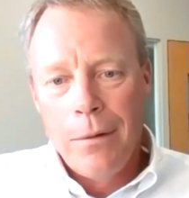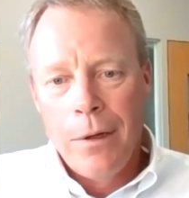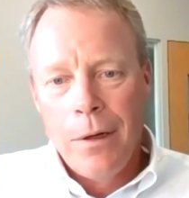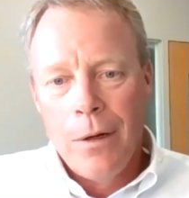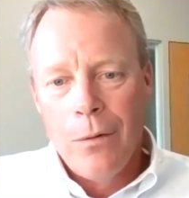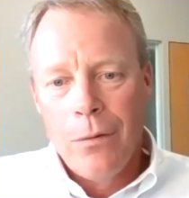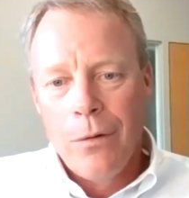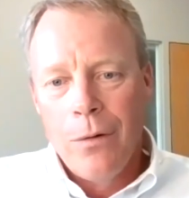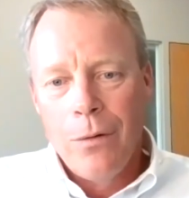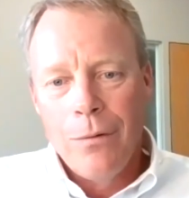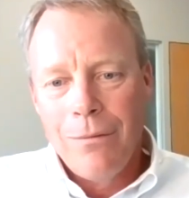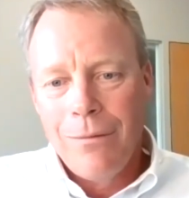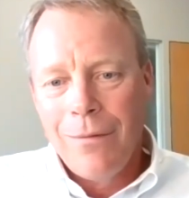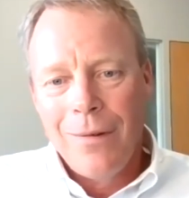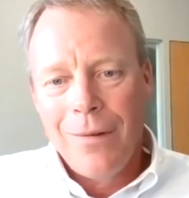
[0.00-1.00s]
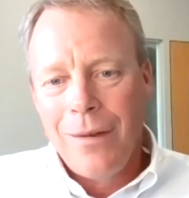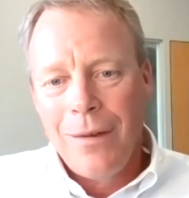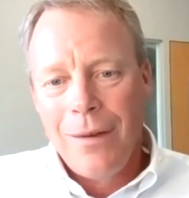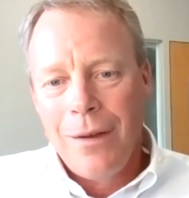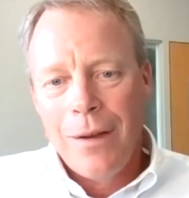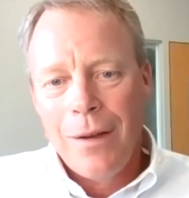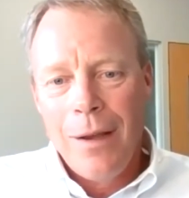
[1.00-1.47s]

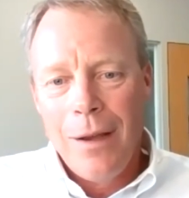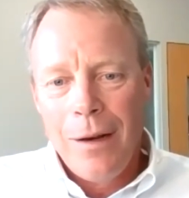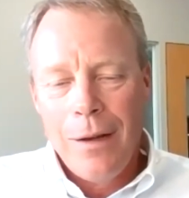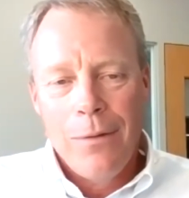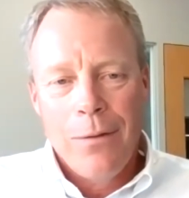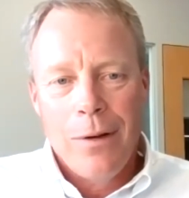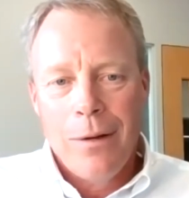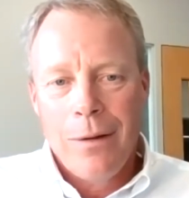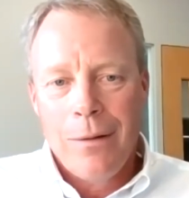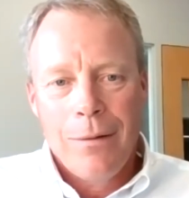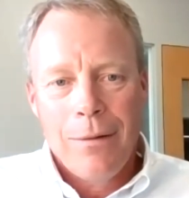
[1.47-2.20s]
You can't even